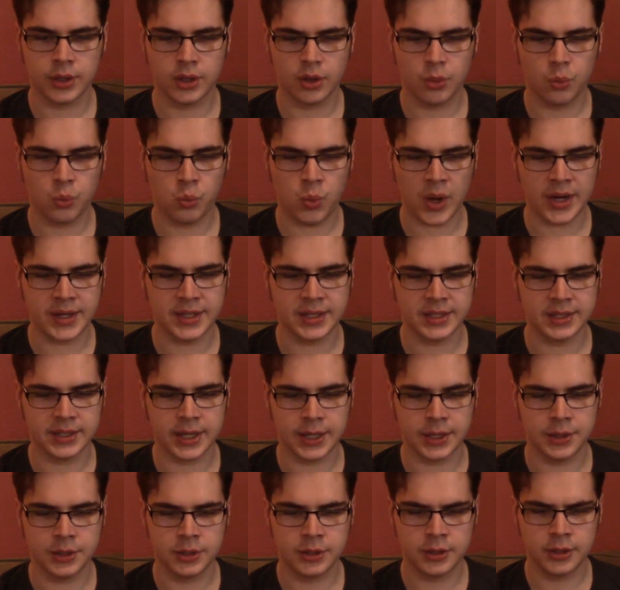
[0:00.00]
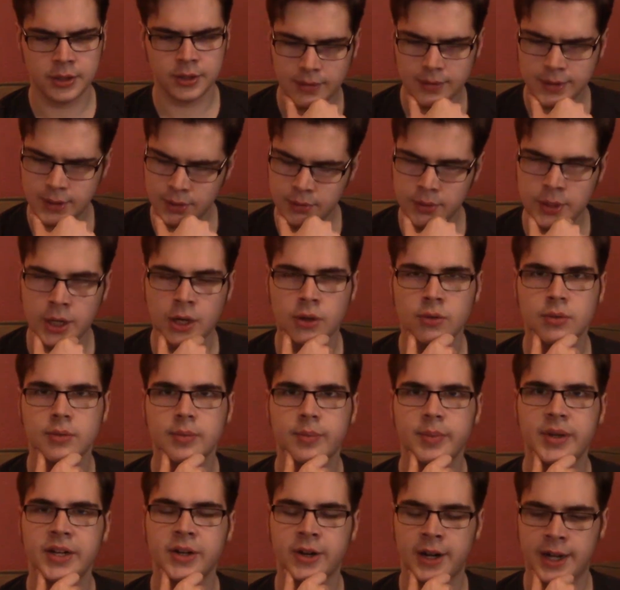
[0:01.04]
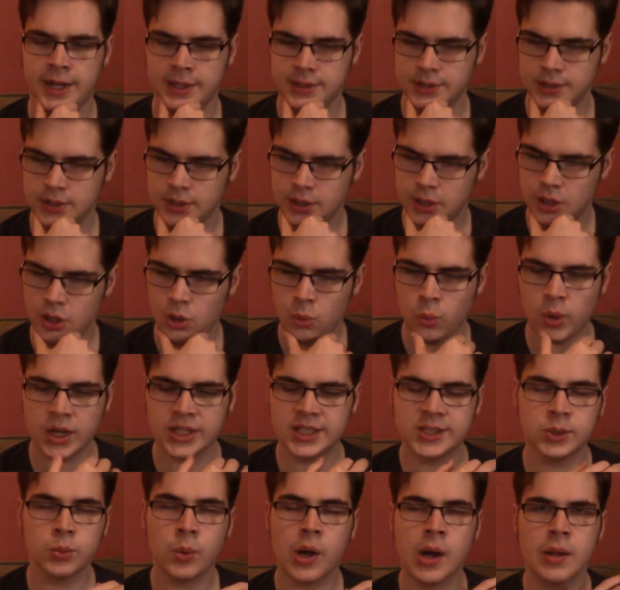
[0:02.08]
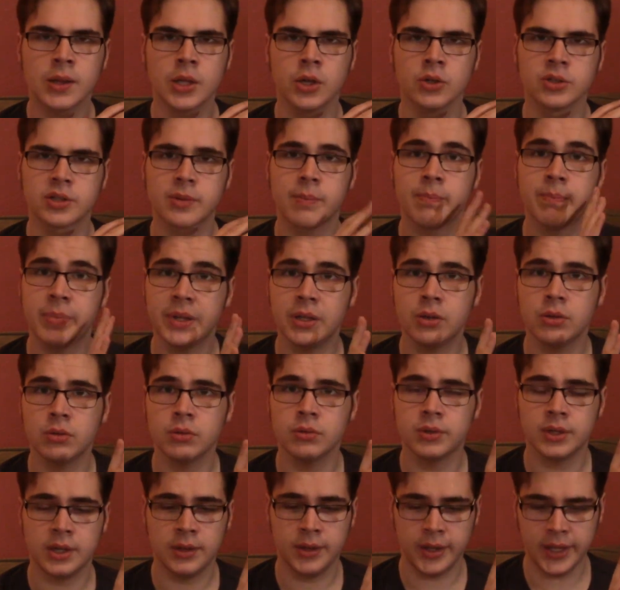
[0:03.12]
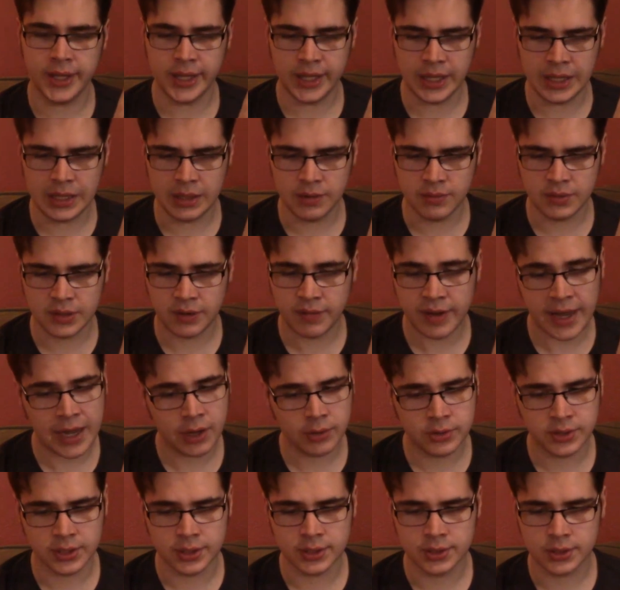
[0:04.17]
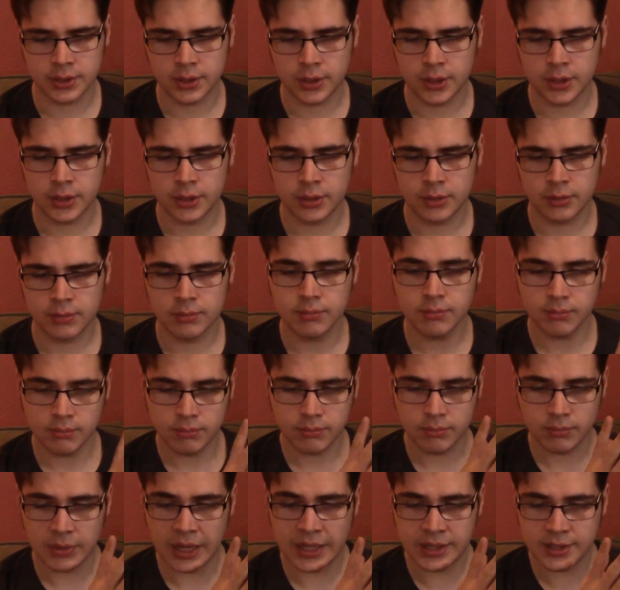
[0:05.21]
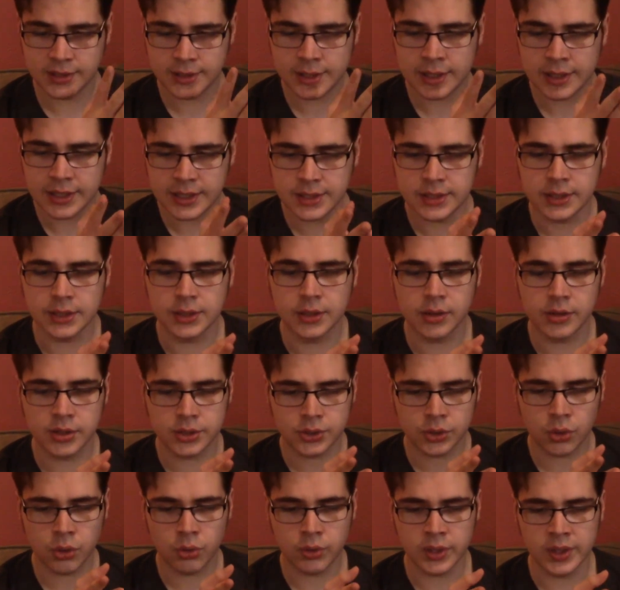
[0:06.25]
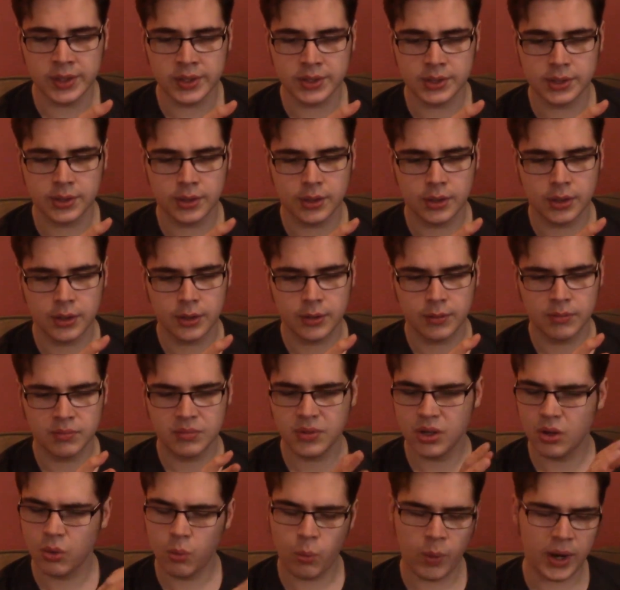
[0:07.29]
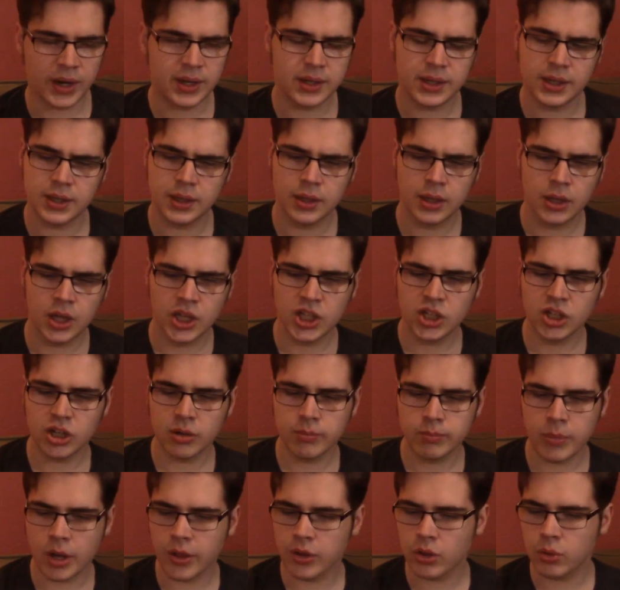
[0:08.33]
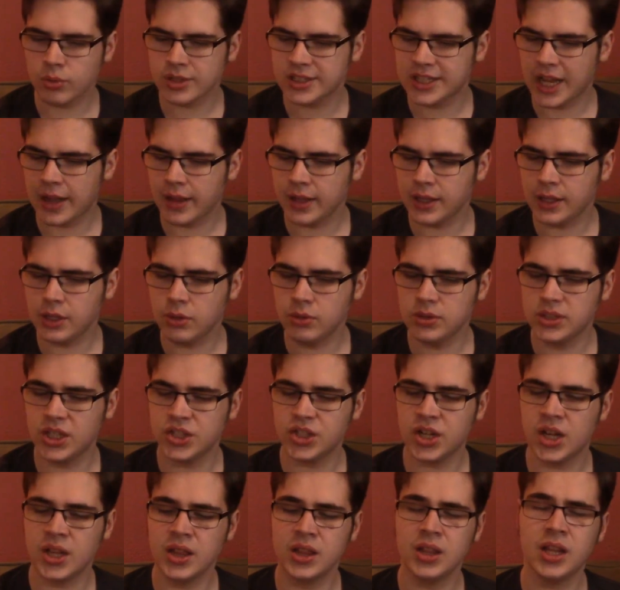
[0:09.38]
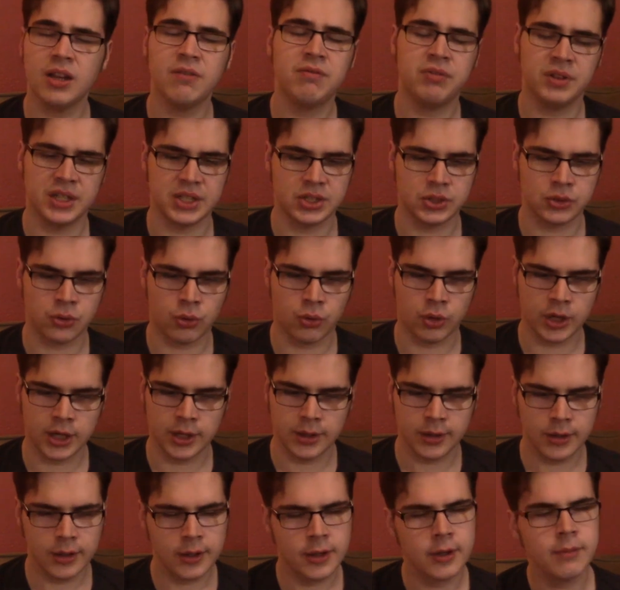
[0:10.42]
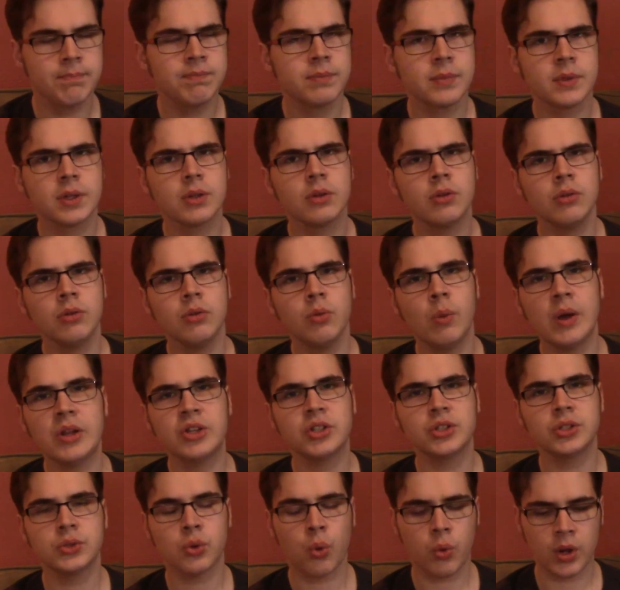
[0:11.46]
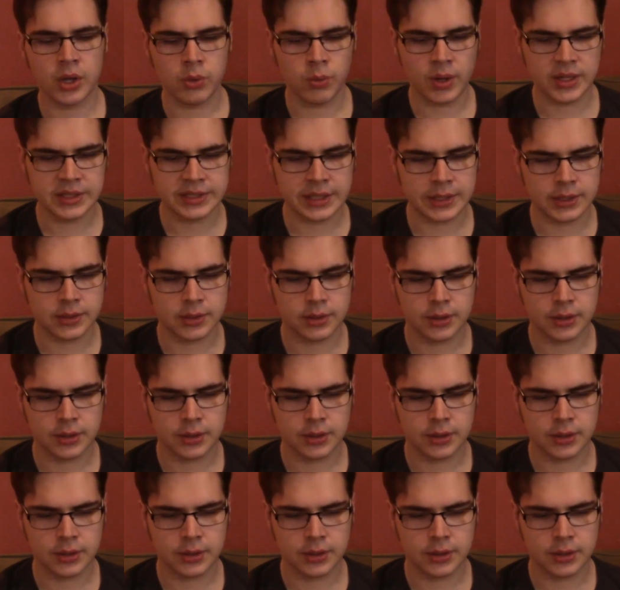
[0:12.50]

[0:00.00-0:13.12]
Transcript: Wendy said. Do you know, Peter asked, why swallows build in the eaves of houses? It's to listen to the stories. Oh, Wendy, your mother was telling you such a lovely story. Which story was it?